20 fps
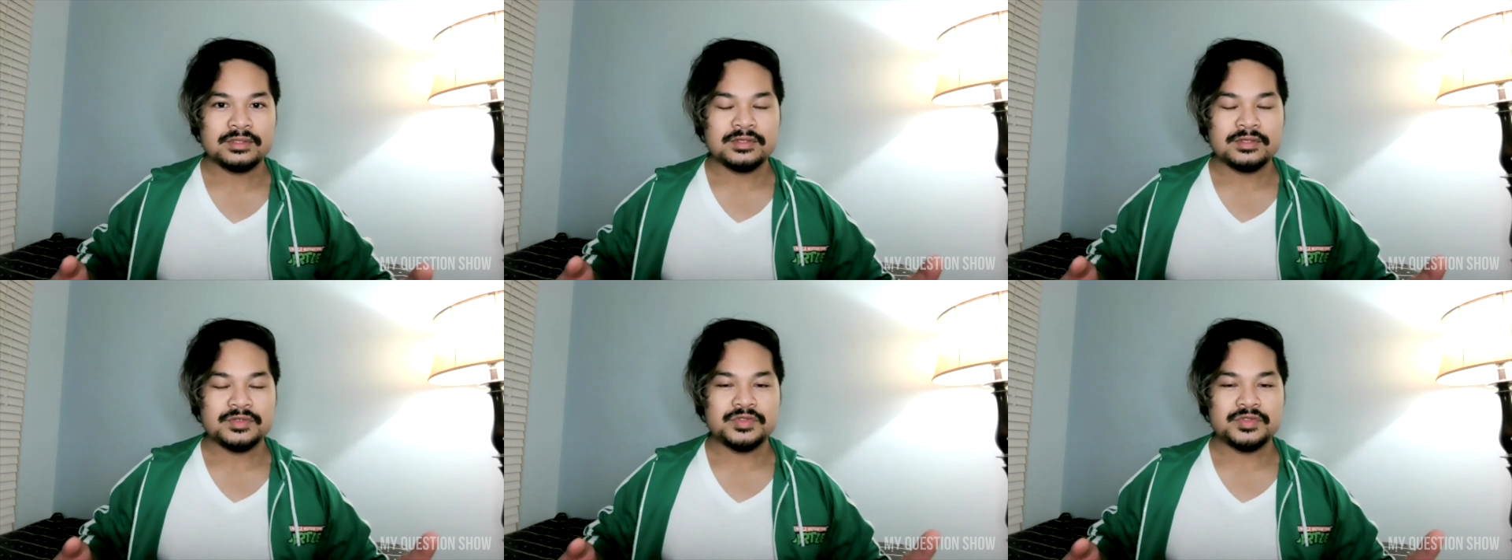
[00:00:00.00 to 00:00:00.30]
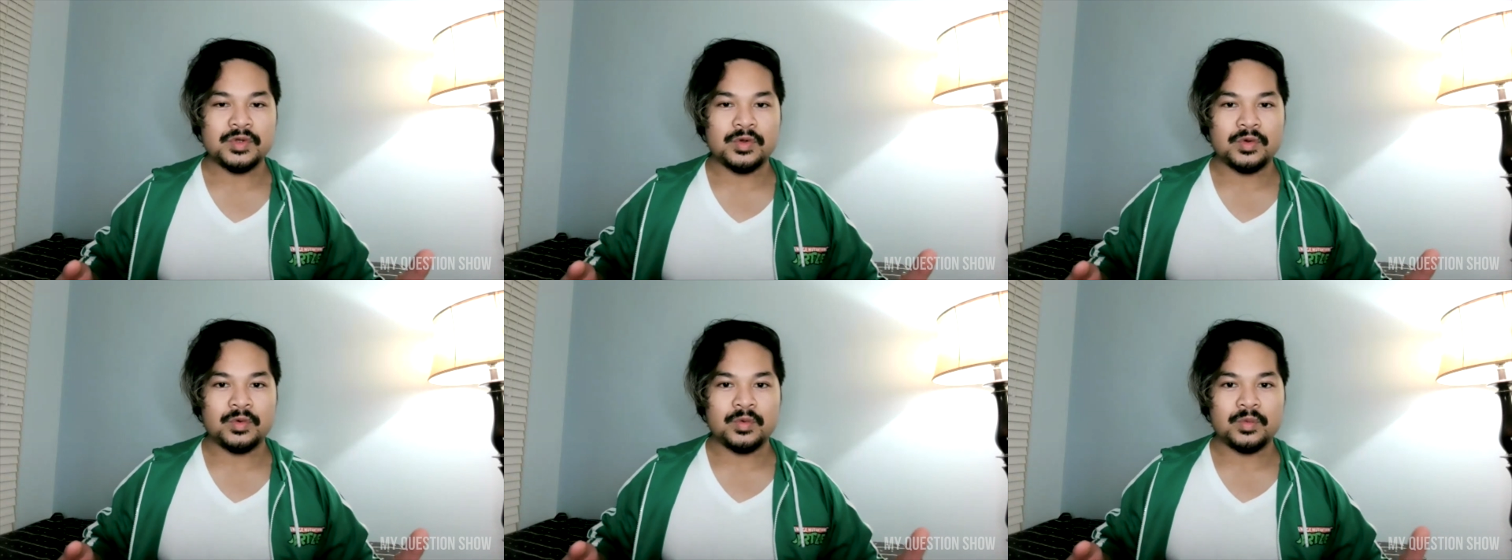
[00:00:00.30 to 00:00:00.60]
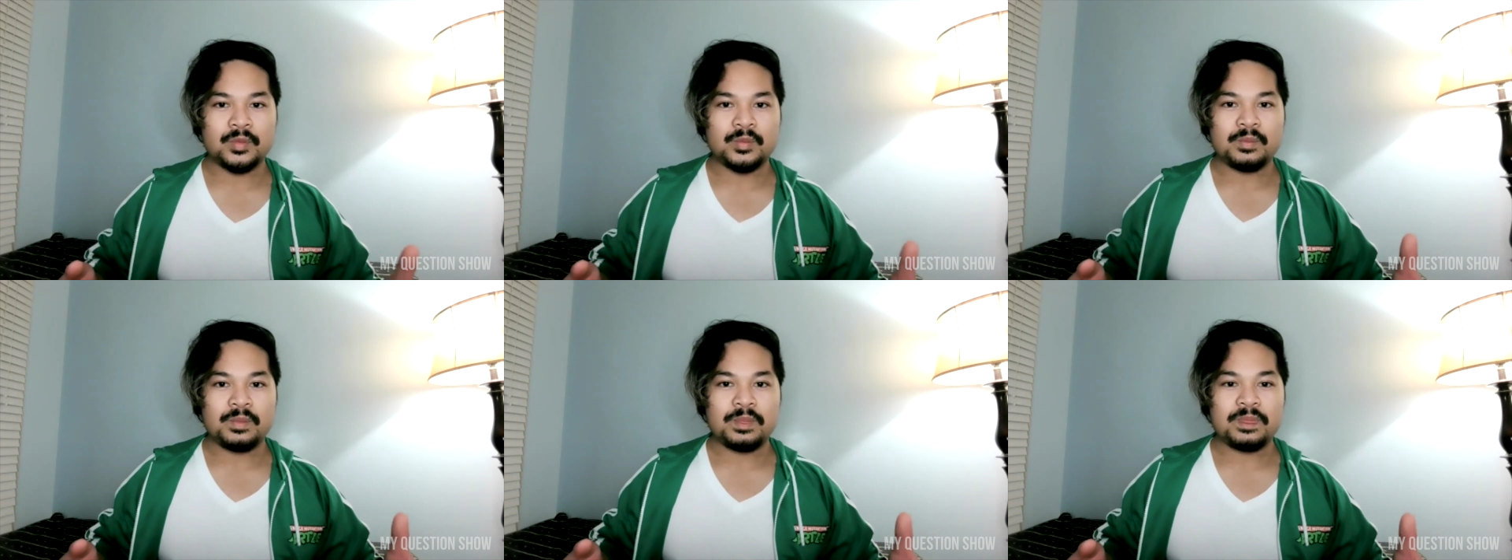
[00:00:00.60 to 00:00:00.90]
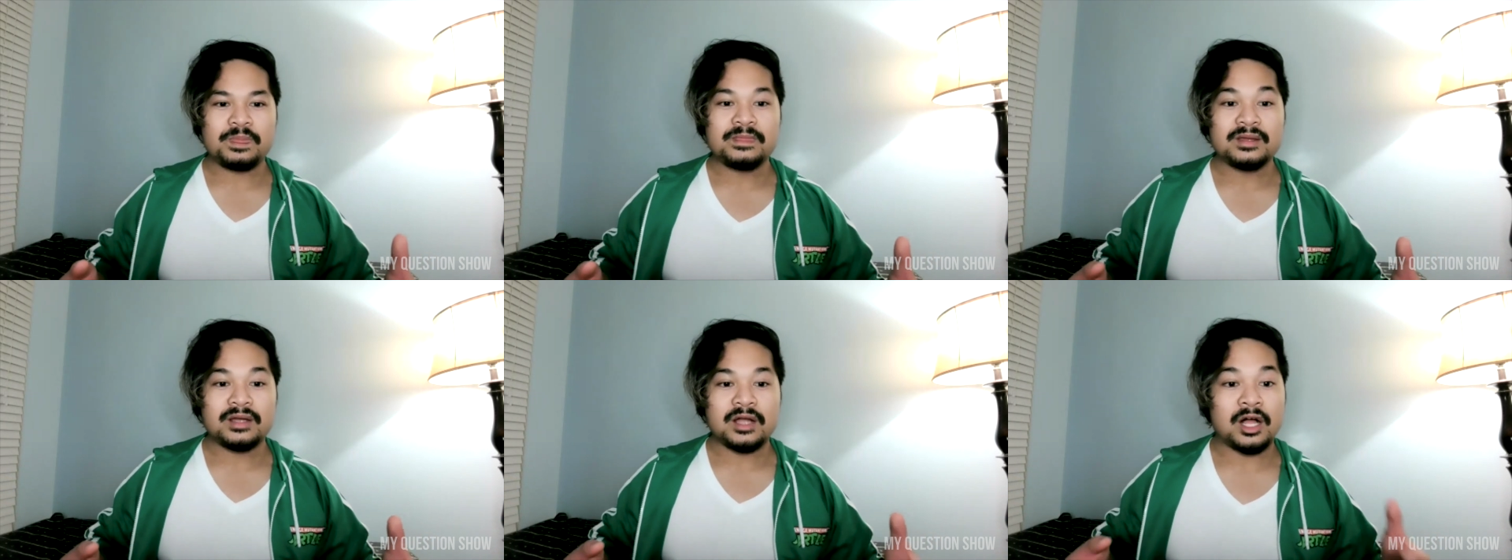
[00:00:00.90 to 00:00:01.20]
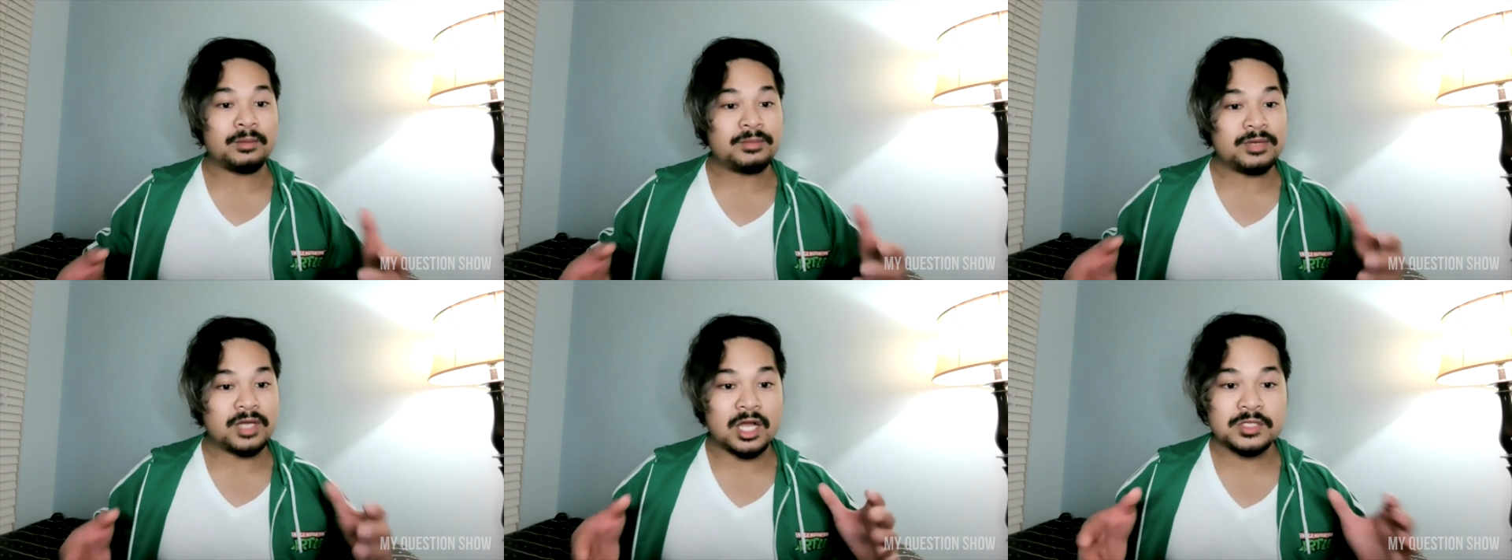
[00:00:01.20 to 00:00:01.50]
So
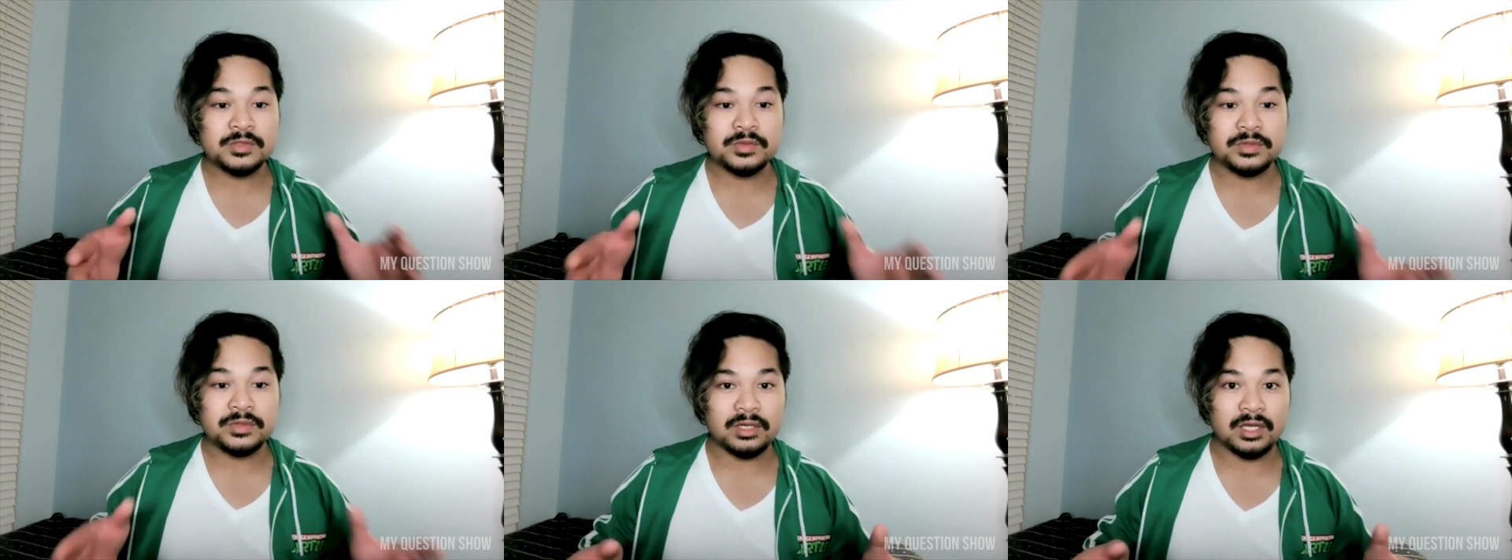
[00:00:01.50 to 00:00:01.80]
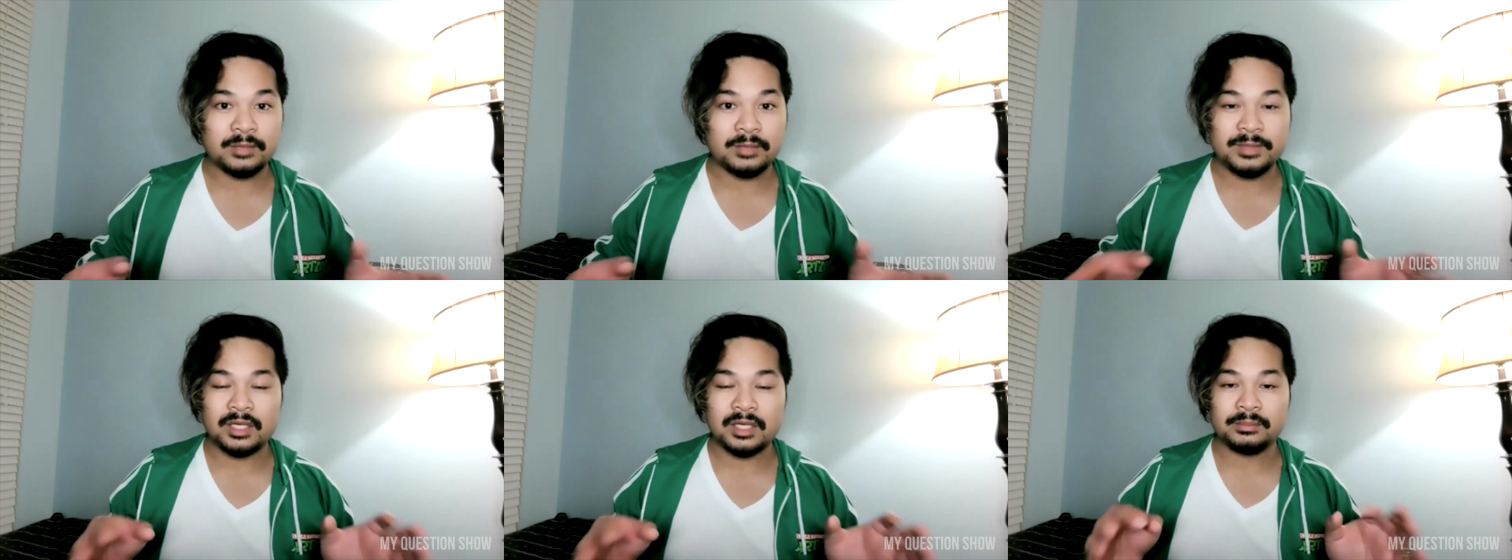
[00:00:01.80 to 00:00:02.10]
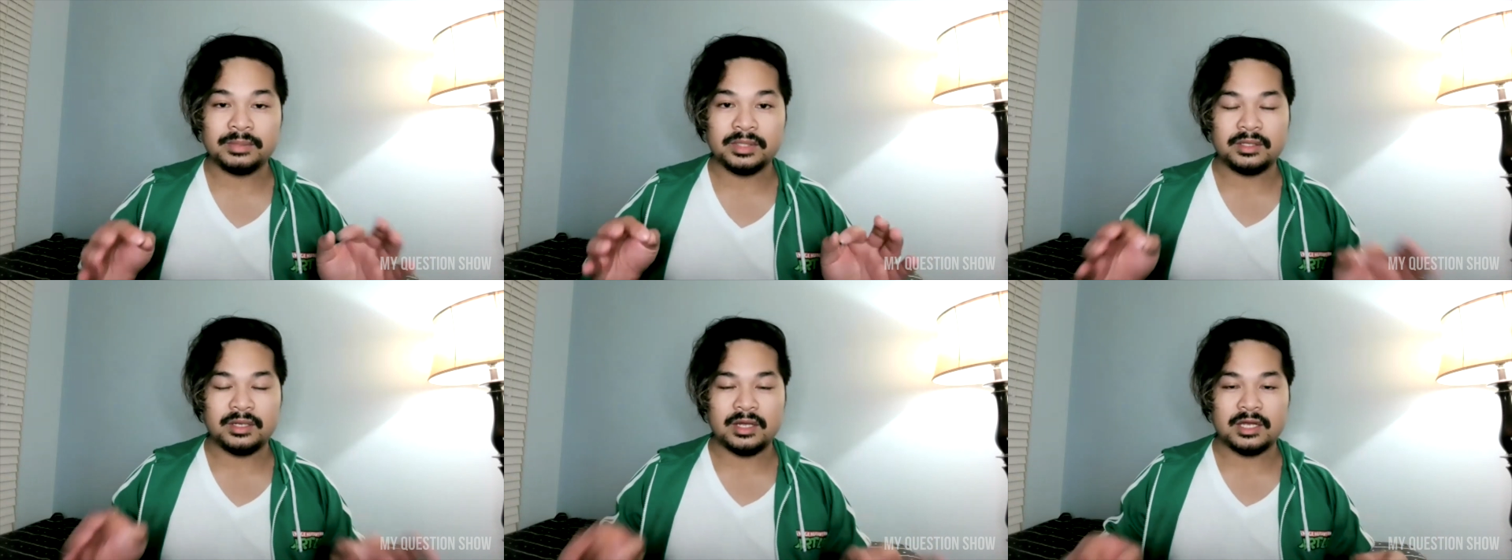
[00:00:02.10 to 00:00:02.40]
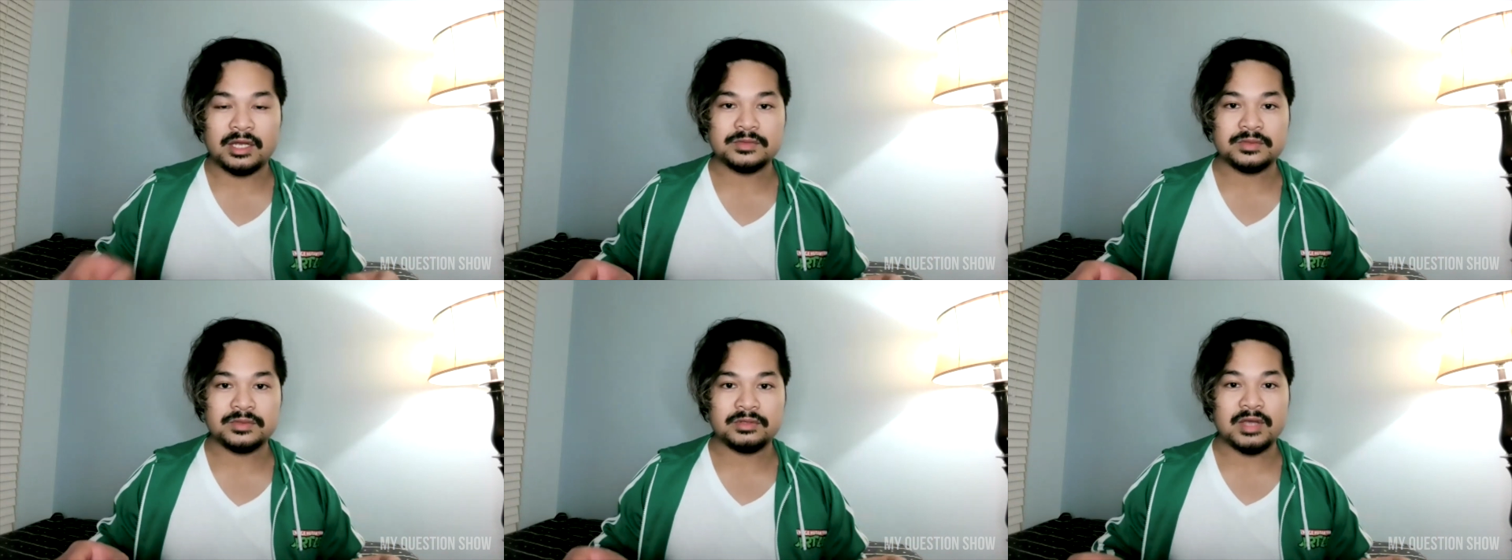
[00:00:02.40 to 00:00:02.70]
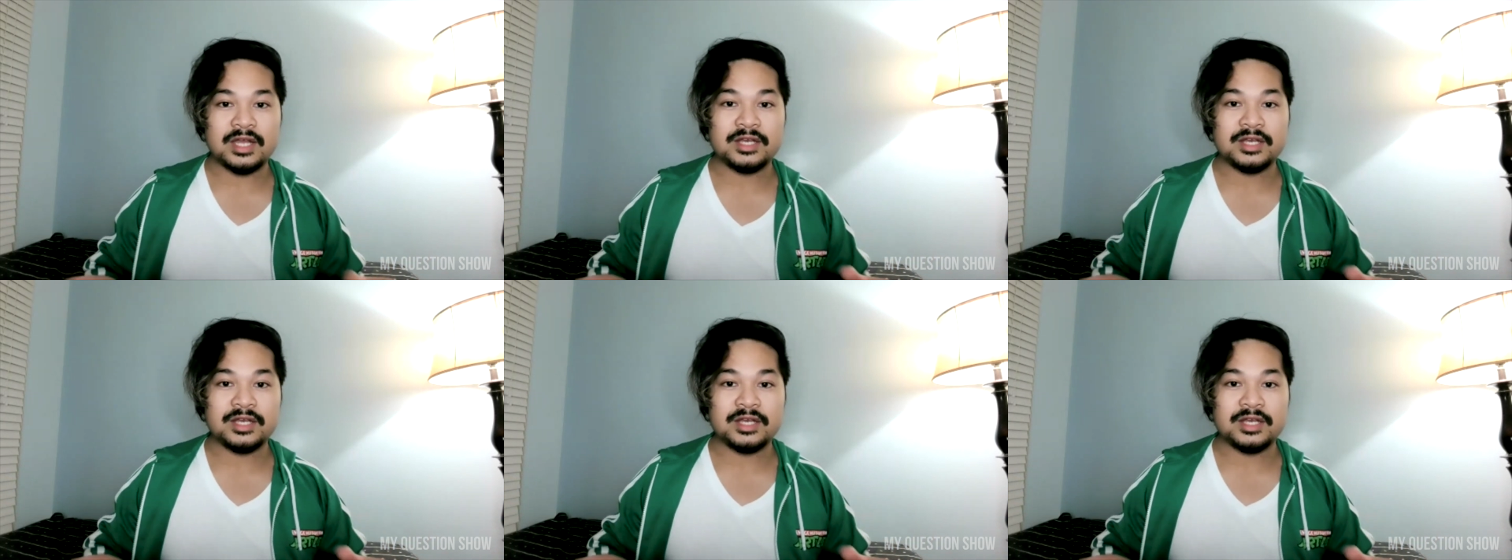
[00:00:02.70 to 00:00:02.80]
I'll be honest with you. I'll be completely honest with you.